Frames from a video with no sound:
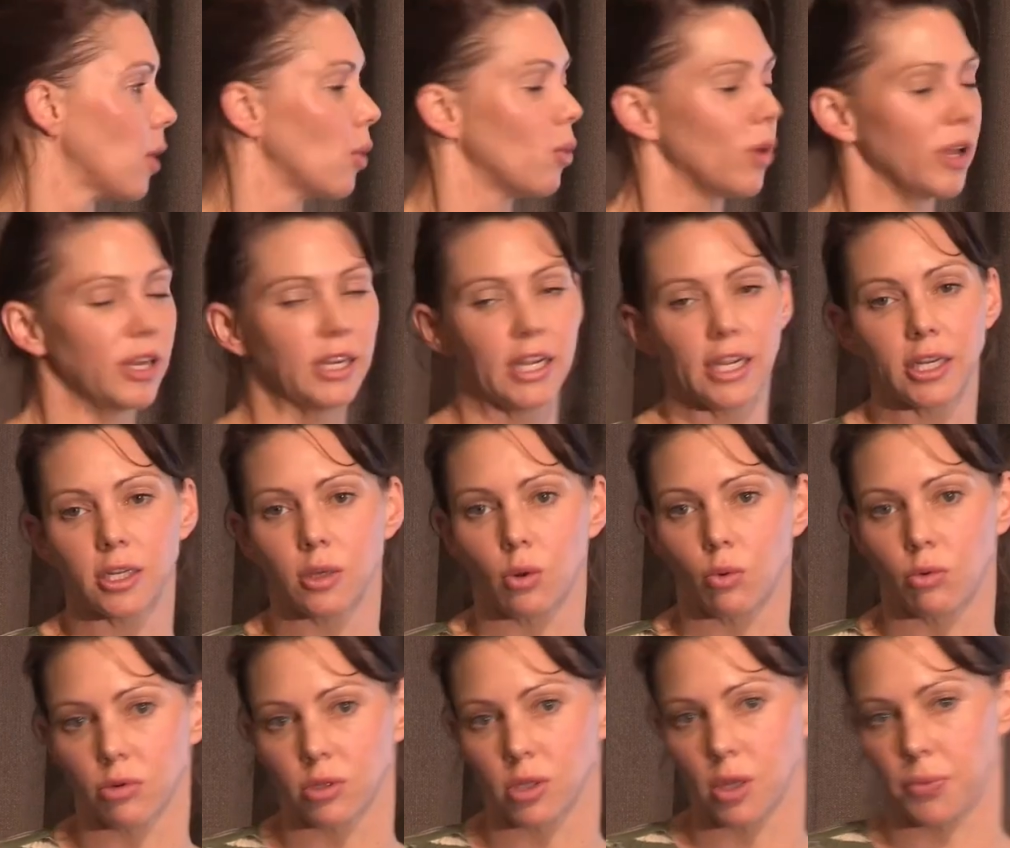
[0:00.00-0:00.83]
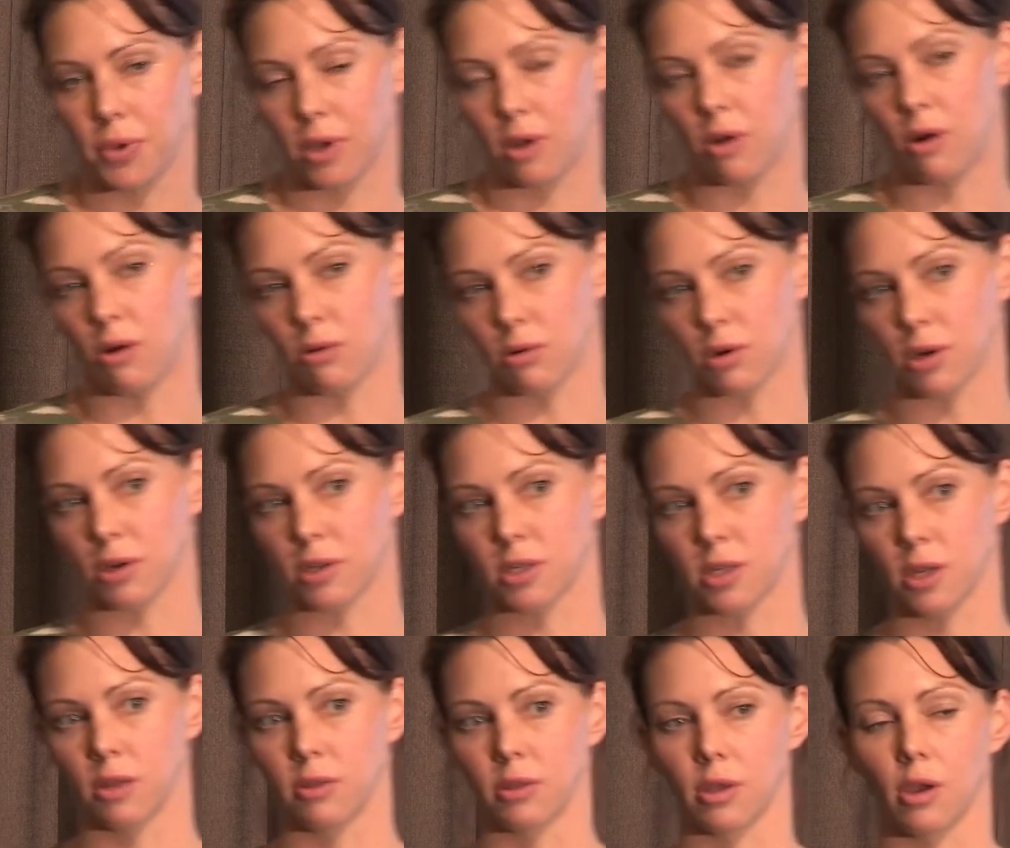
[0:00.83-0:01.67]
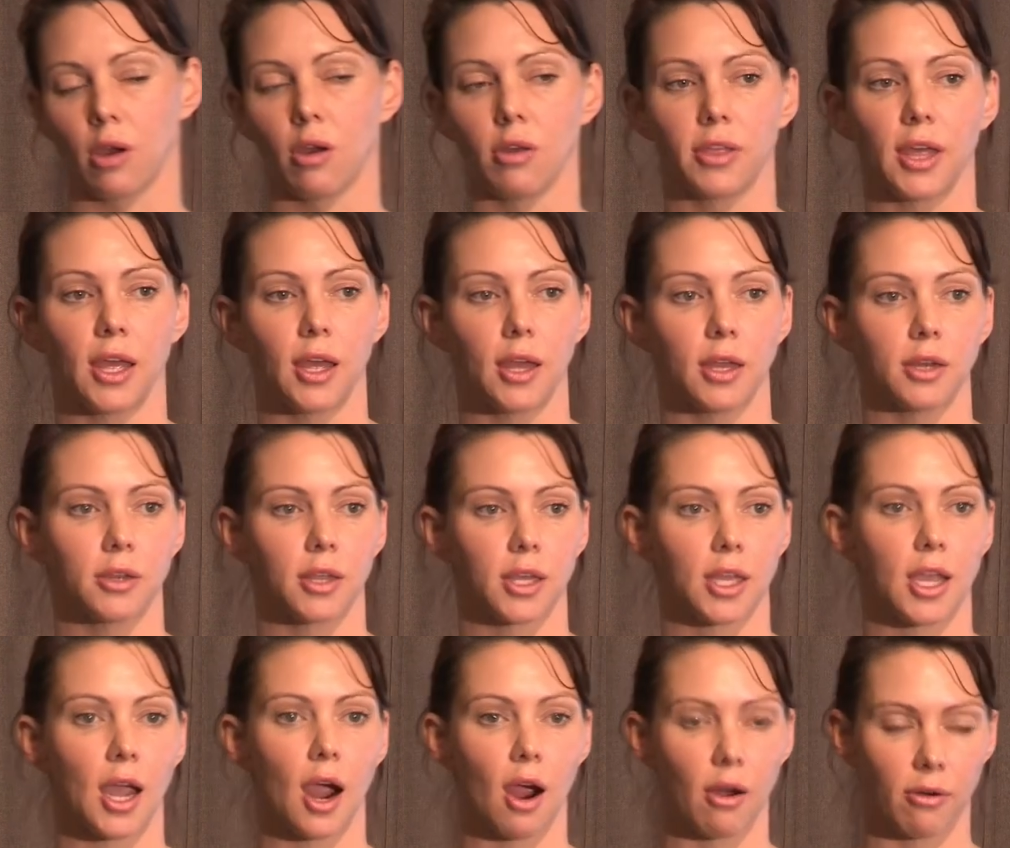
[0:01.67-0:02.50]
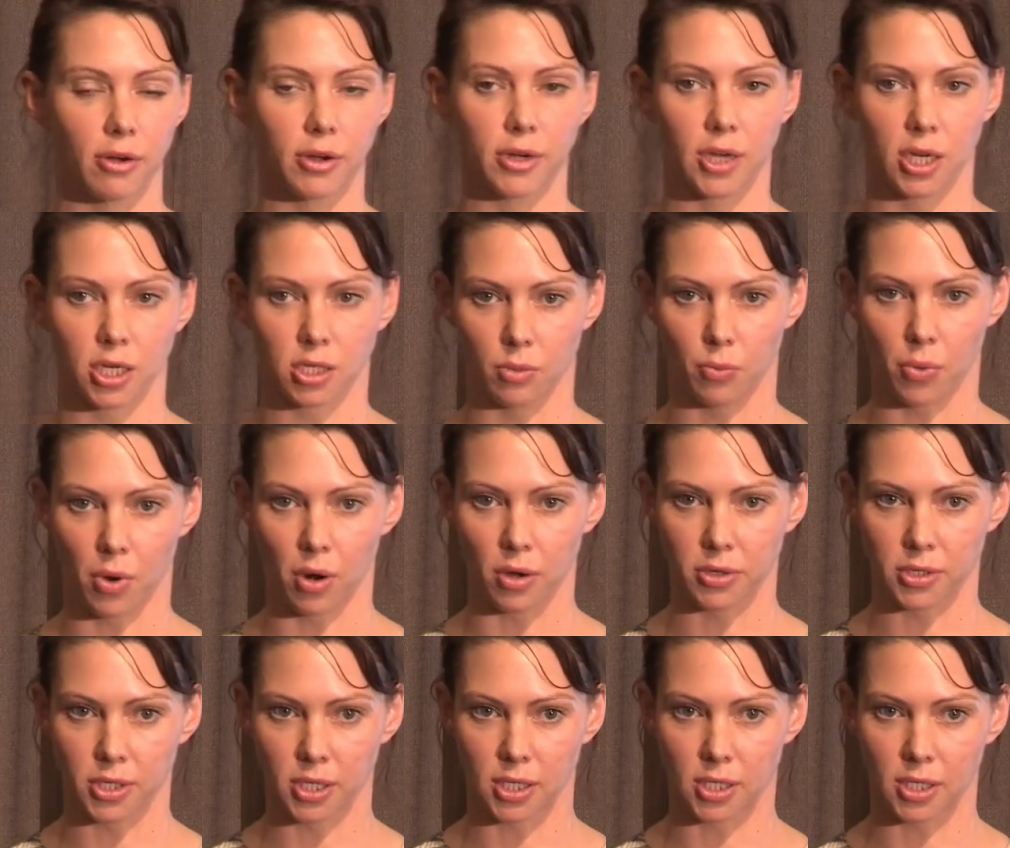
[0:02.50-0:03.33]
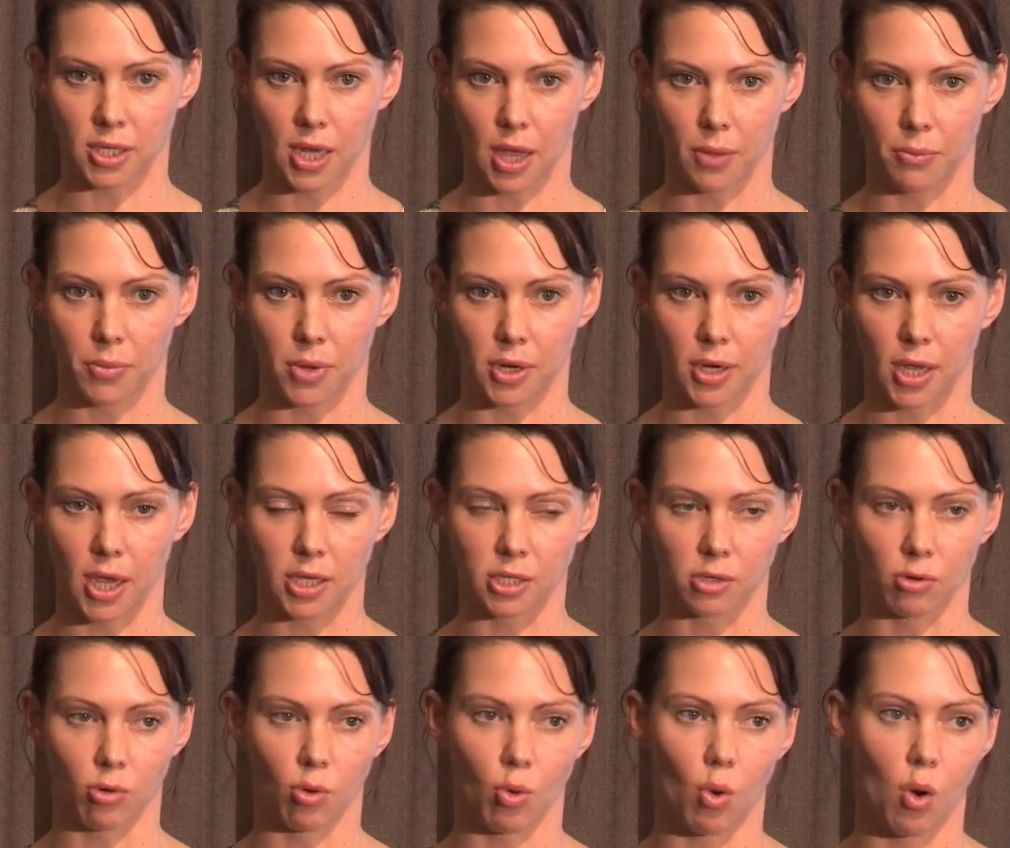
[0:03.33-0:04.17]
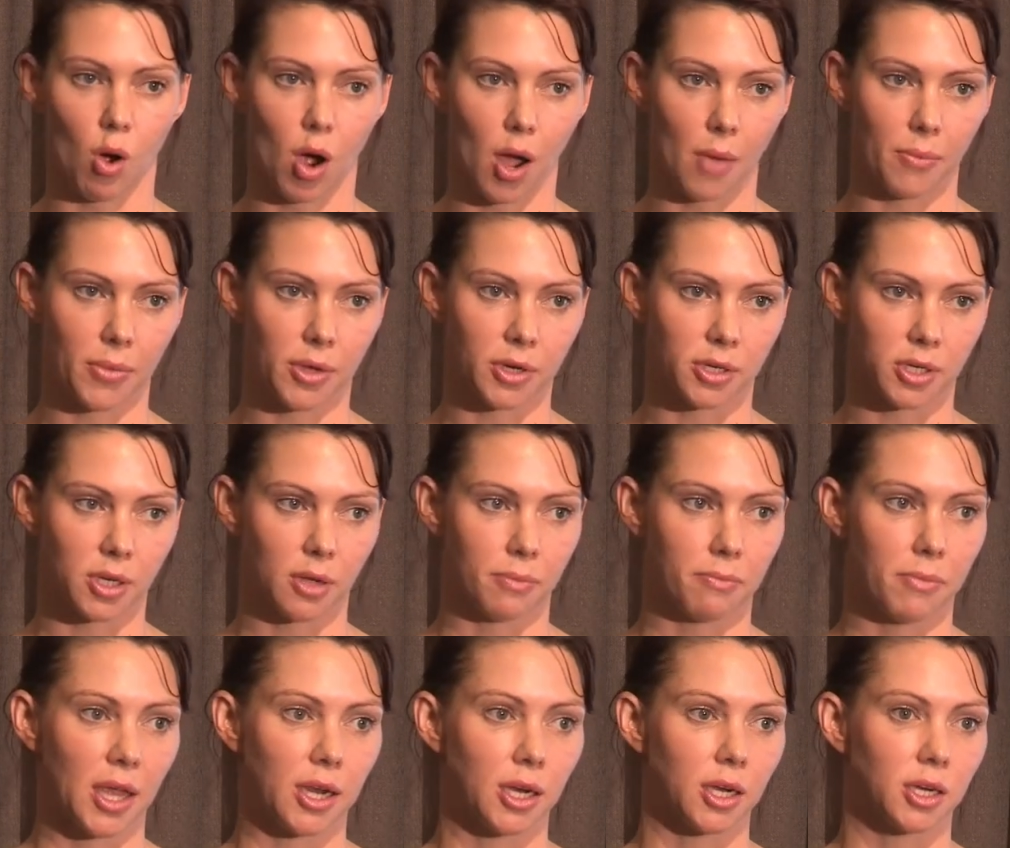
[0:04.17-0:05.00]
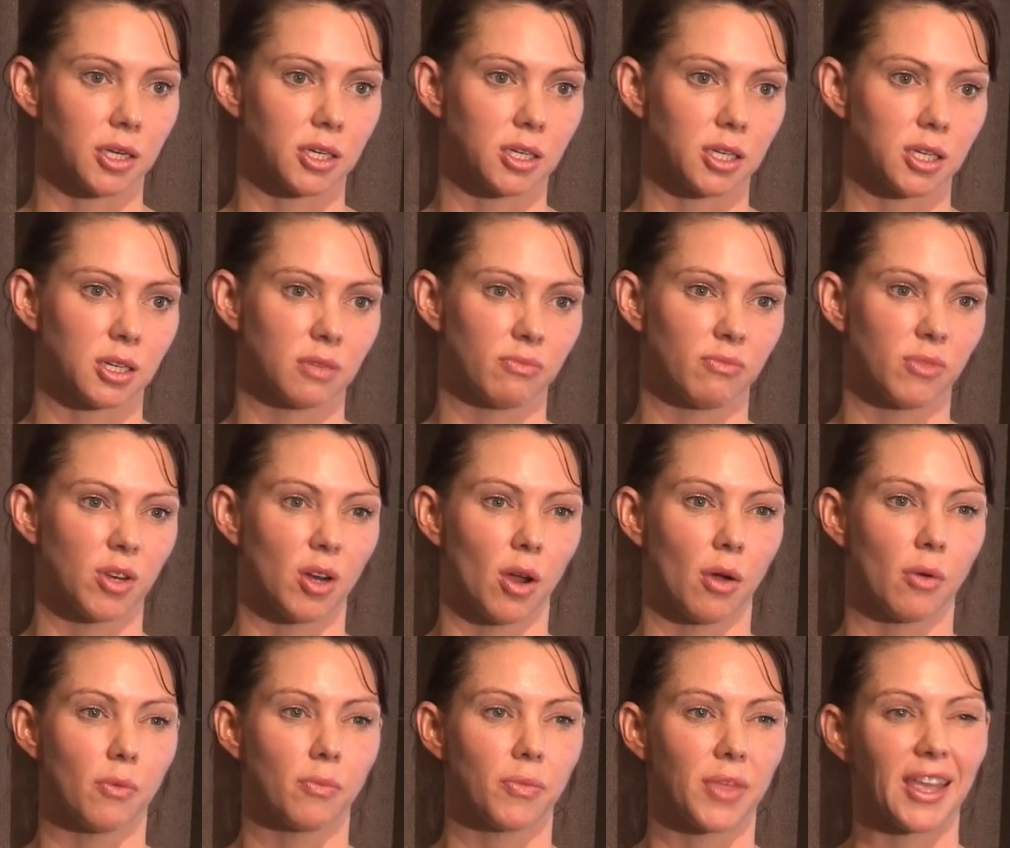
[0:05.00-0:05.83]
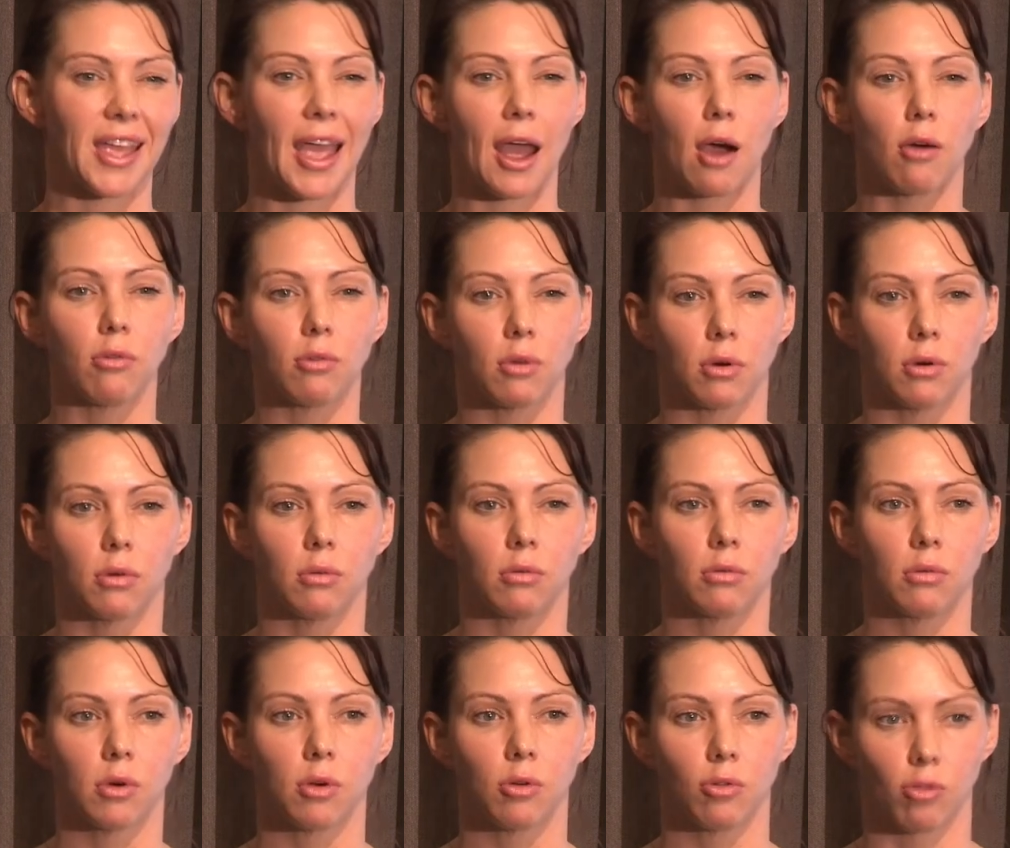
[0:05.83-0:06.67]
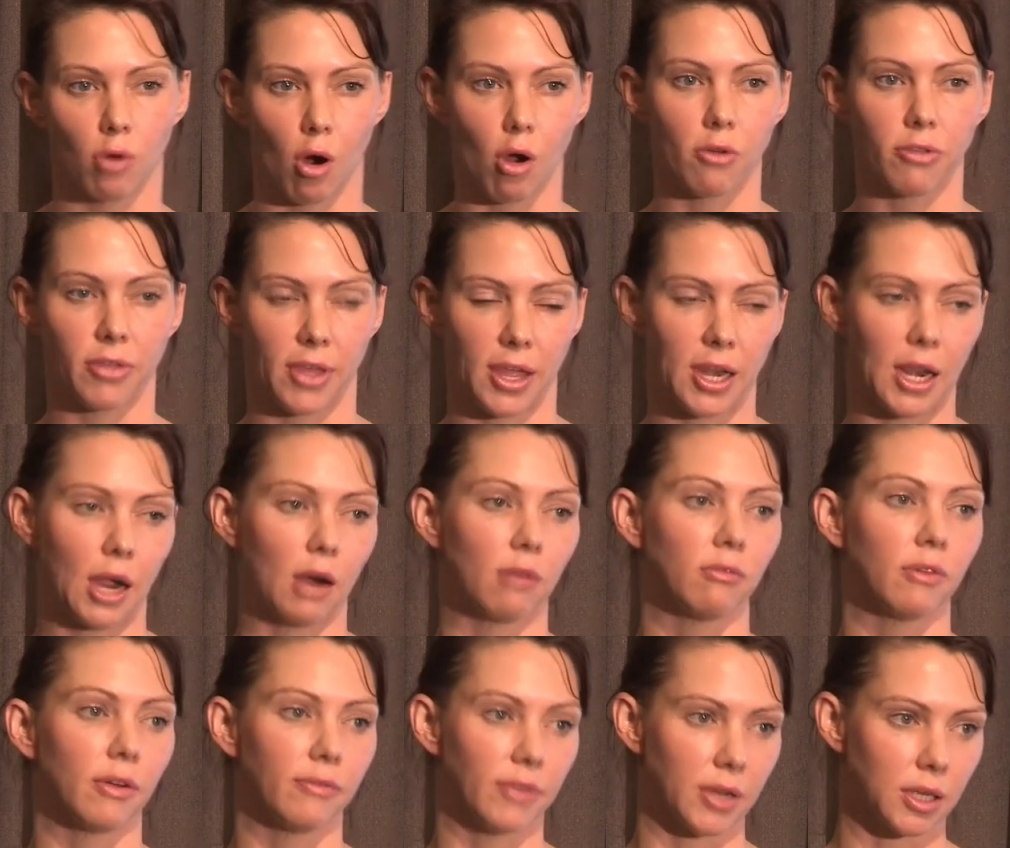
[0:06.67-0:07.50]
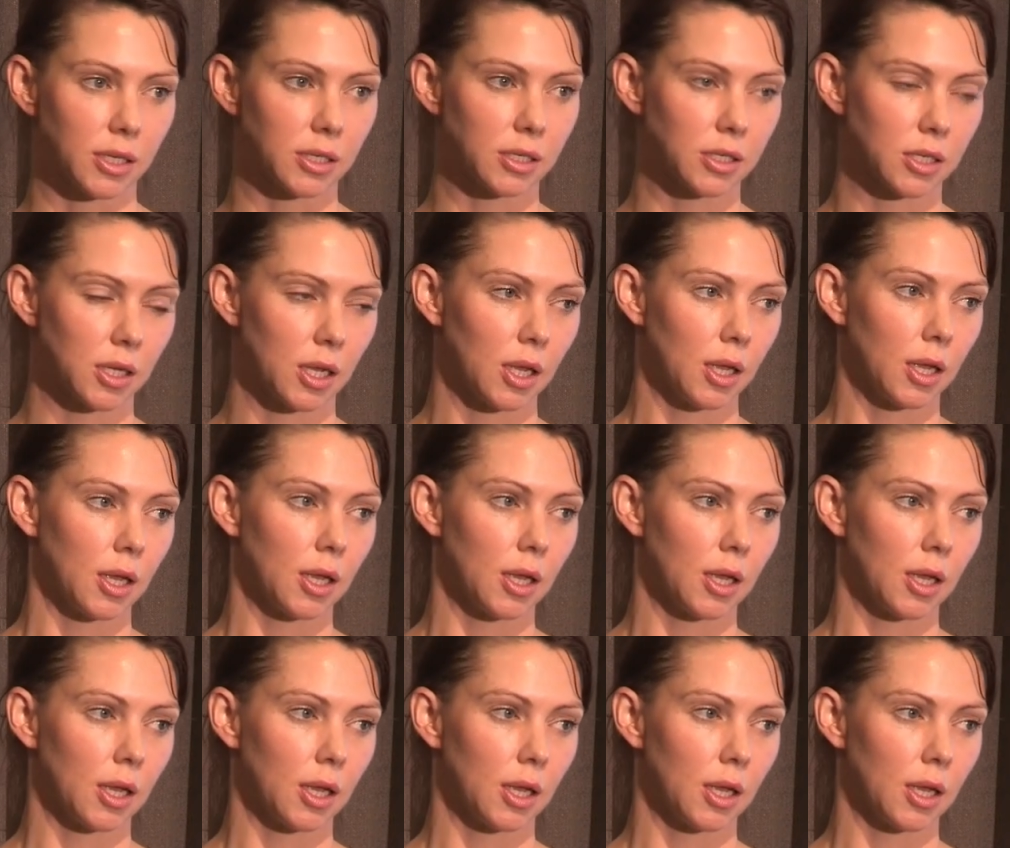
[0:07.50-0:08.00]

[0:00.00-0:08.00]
We need to also be cognizant, though, that the current National Policy Statement has a requirement to manage, you know, the algal growth in our rivers.